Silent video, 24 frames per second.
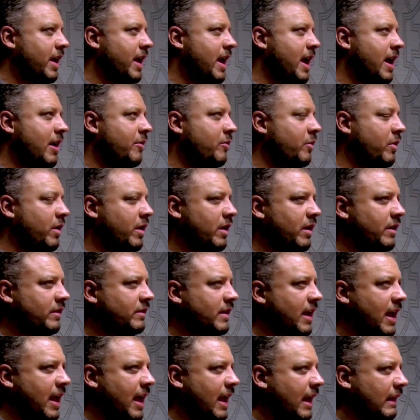way I was.
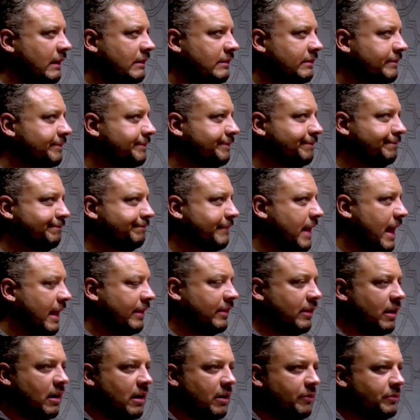I I
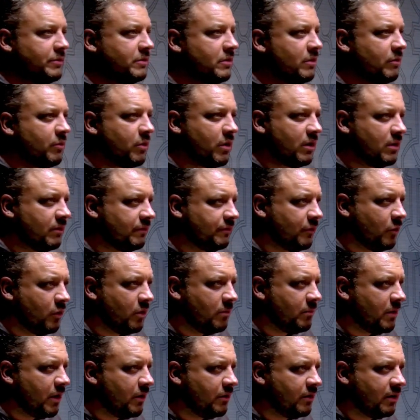thought I was going to work at
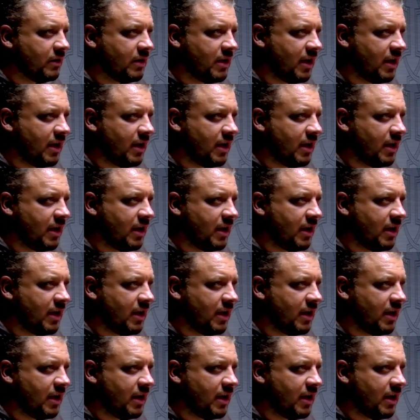Ford Motor